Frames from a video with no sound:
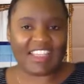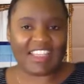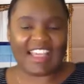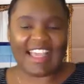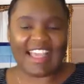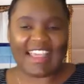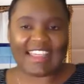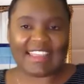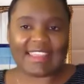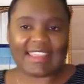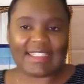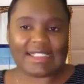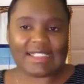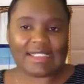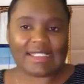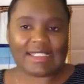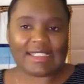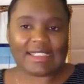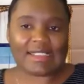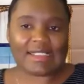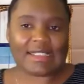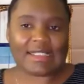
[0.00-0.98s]
in
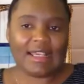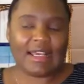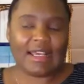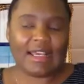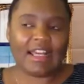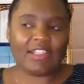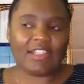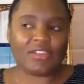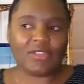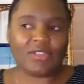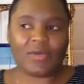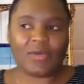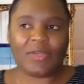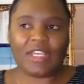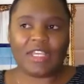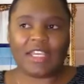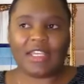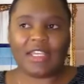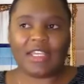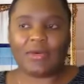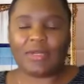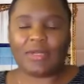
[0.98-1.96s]
this. Today we had
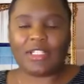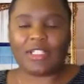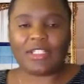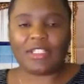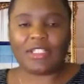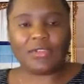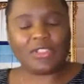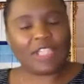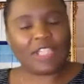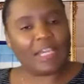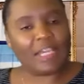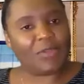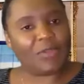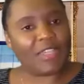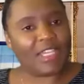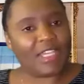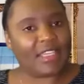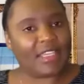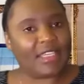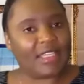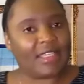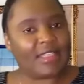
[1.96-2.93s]
a wonderful time with the
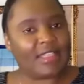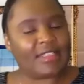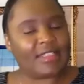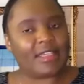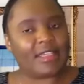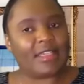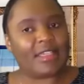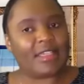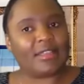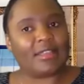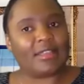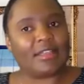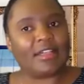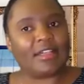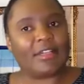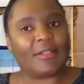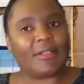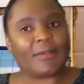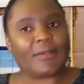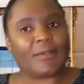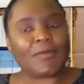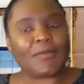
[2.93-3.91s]
kids, and
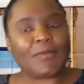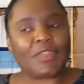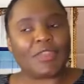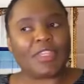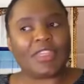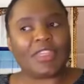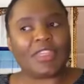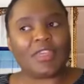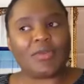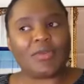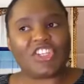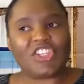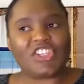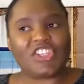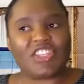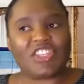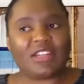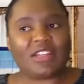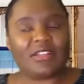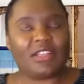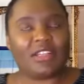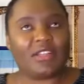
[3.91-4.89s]
they were
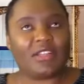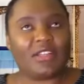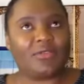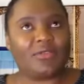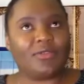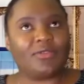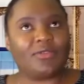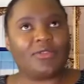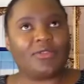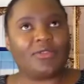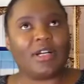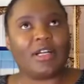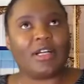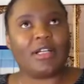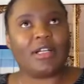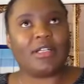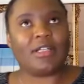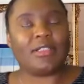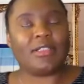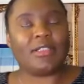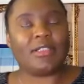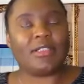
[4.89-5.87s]
sharing of
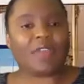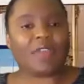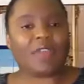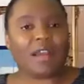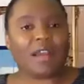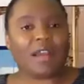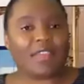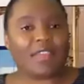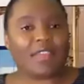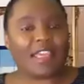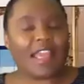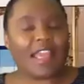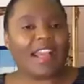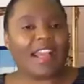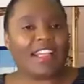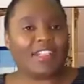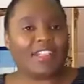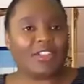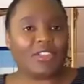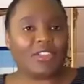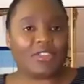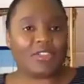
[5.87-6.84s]
the young
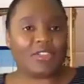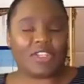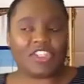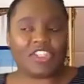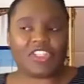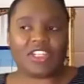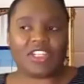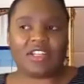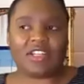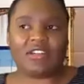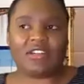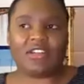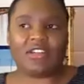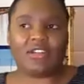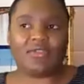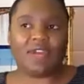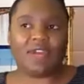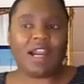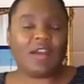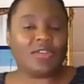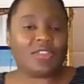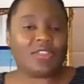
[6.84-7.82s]
adults were sharing of
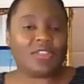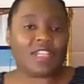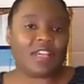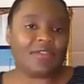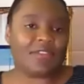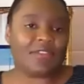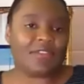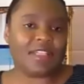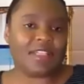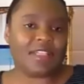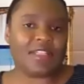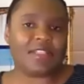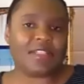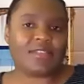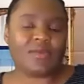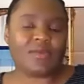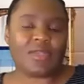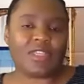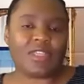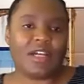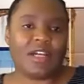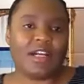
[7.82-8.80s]
how tough it is
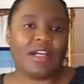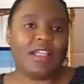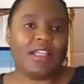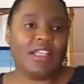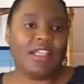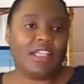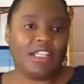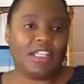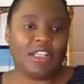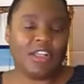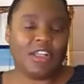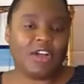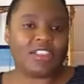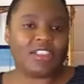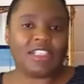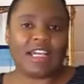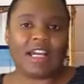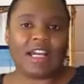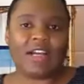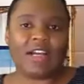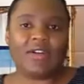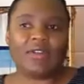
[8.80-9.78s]
with the
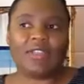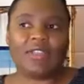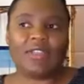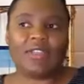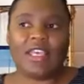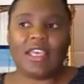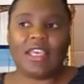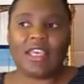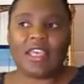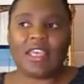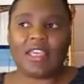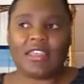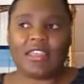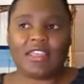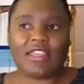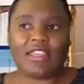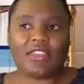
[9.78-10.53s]
lockdown, and